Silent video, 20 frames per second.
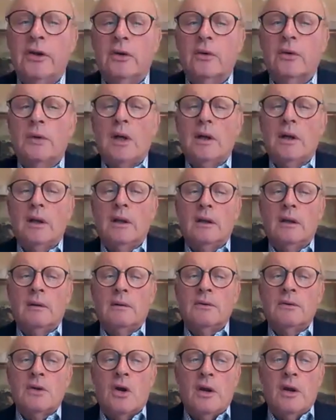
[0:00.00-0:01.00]
you.
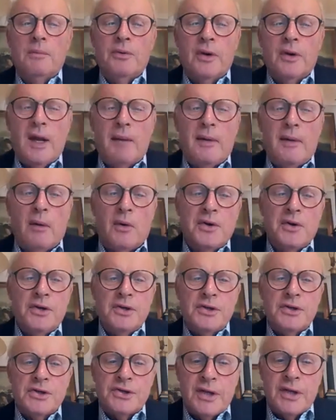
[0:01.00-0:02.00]
Sorry, Poonam, I
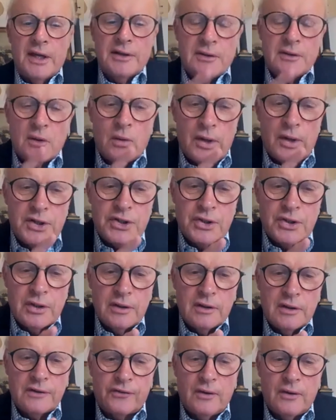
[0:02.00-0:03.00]
wanted to just take some
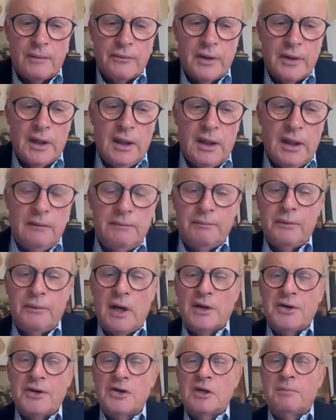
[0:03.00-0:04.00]
questions from the
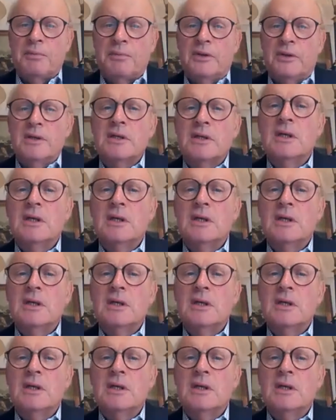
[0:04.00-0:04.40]
participants.